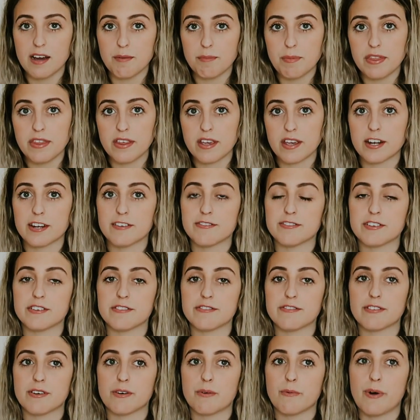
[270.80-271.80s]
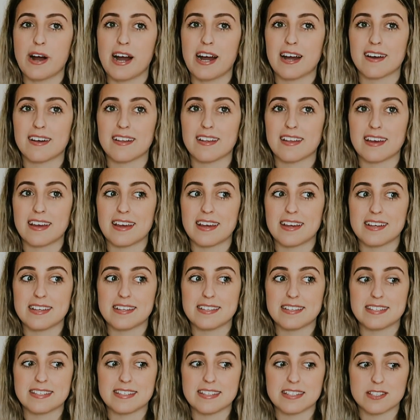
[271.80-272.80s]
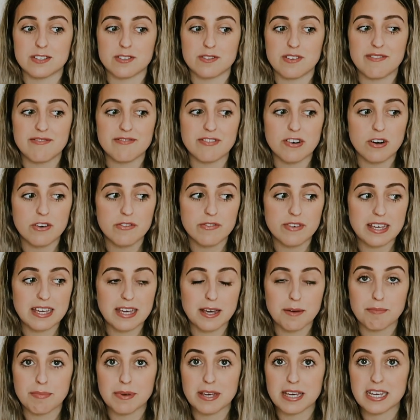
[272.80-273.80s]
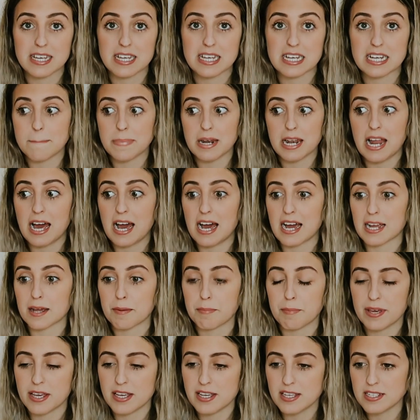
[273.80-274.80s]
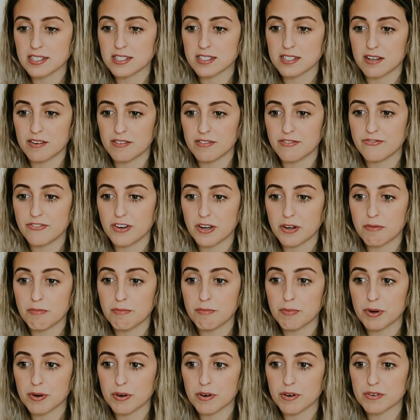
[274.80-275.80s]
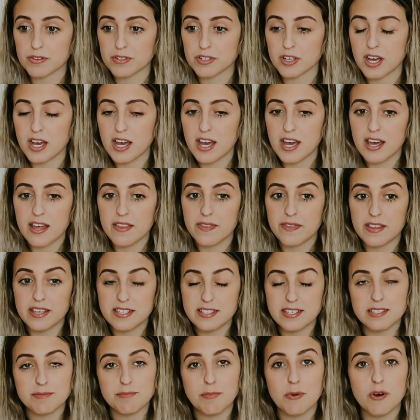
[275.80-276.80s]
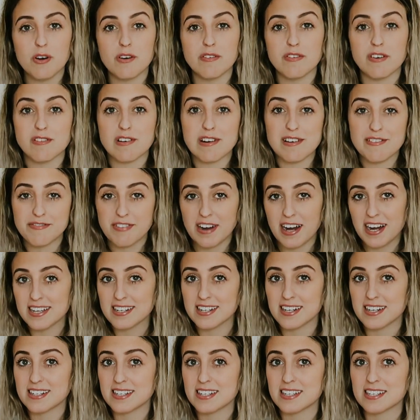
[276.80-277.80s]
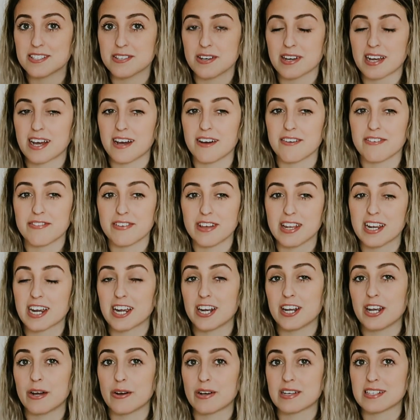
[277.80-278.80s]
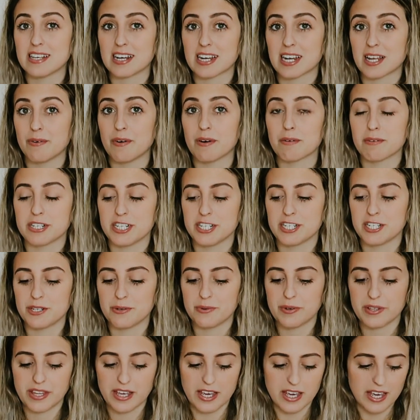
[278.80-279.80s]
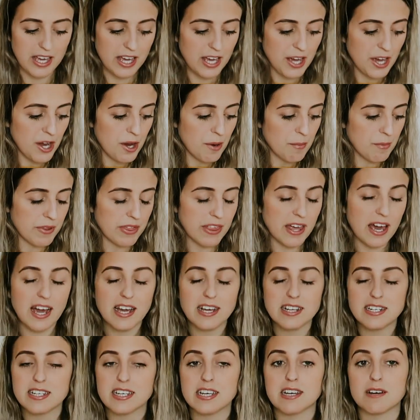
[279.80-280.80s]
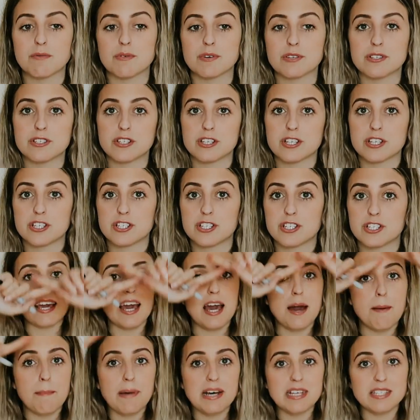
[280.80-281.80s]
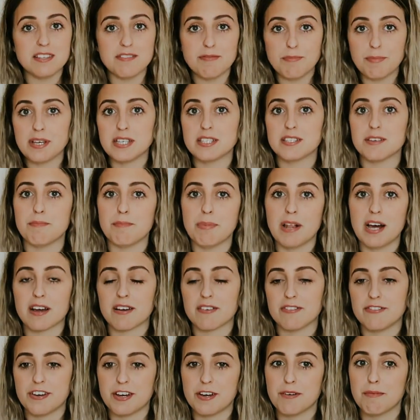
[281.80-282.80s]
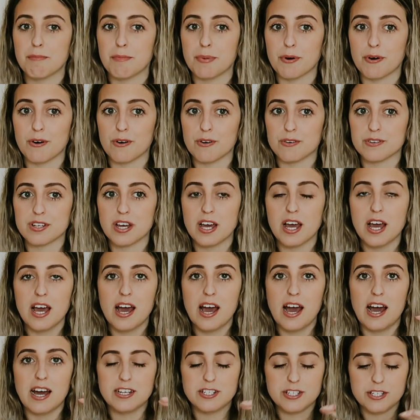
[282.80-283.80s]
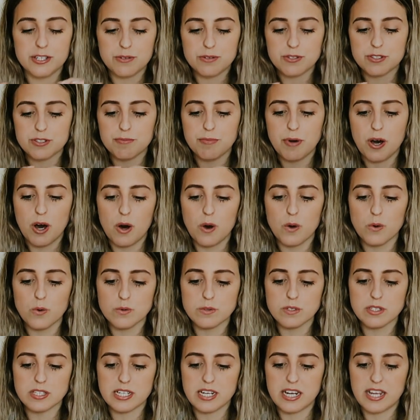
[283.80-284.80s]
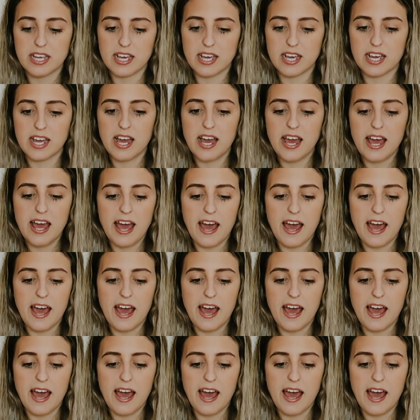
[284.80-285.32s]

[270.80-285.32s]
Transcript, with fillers: that I've been thinking of doing for a while is involving a big black piece of foam board. This is more of a refined idea, so I feel like I know exactly what I'm going to do with it. But the idea was to get a massive piece of black foam board and do some holes in it